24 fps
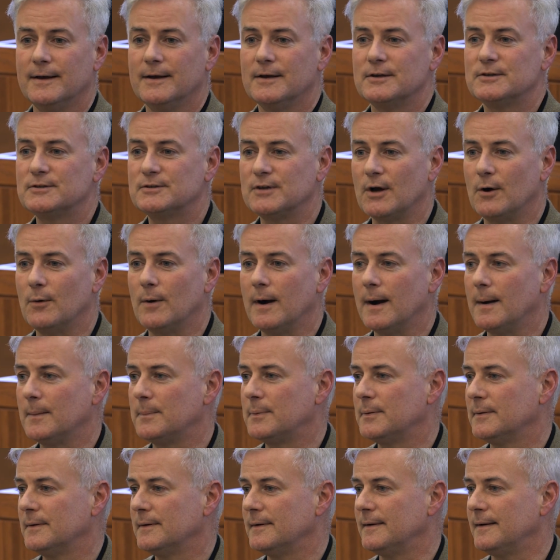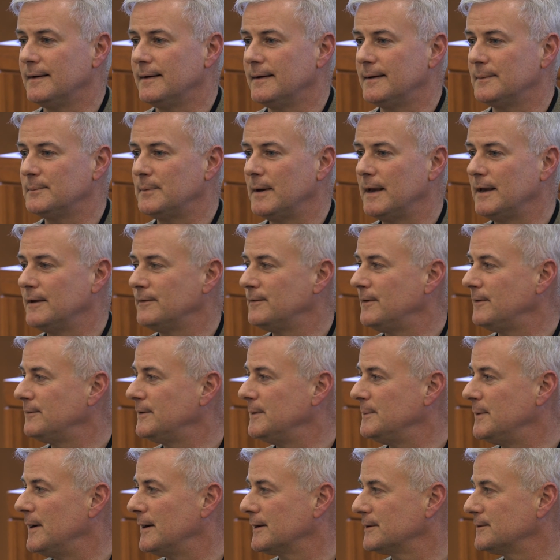Show up, pay you
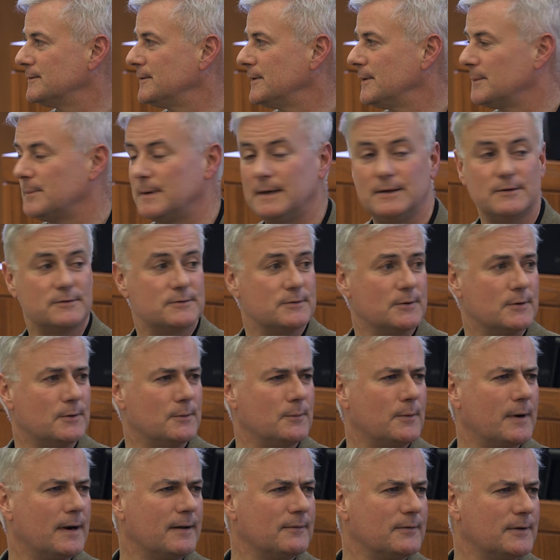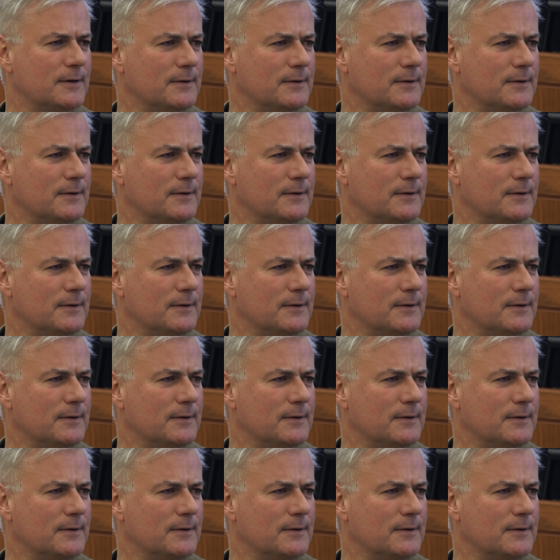$50 for the pizza or whatever.